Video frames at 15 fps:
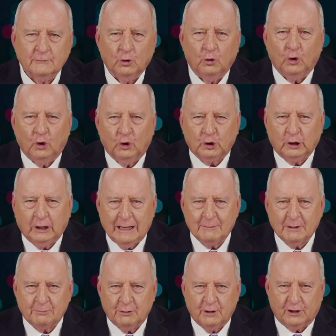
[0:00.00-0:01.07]
All
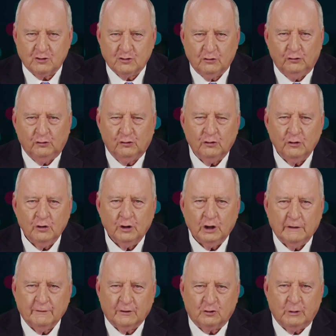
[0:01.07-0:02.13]
climate predictions
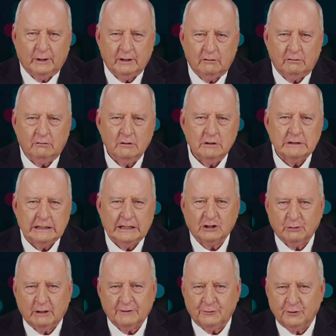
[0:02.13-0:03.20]
in the 20th and
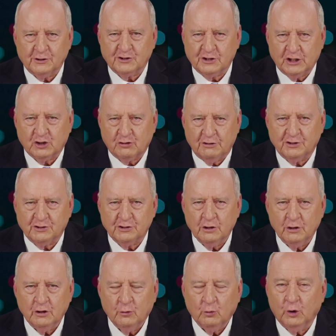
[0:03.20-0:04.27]
21st centuries
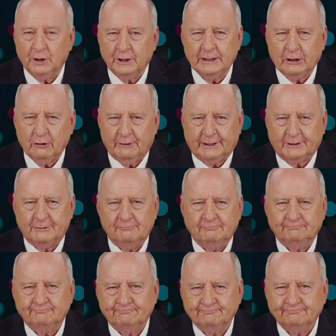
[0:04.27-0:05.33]
were incorrect.
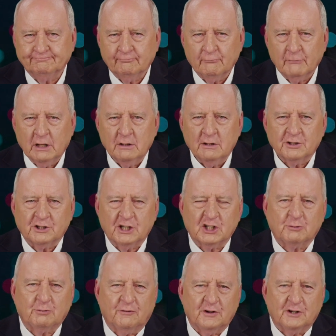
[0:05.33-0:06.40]

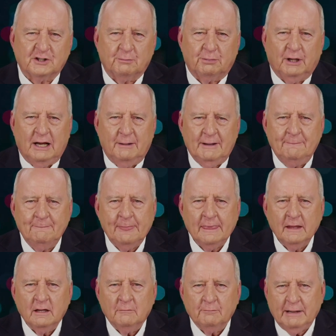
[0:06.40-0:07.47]
Says Professor Plimer,
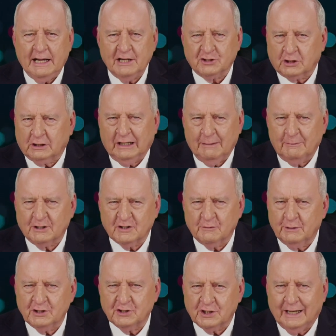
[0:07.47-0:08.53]
past climates have
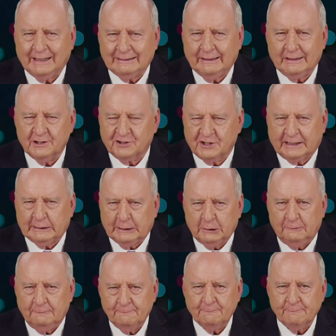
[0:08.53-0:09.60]
been
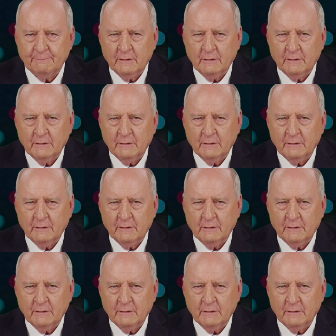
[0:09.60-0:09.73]
cyclical.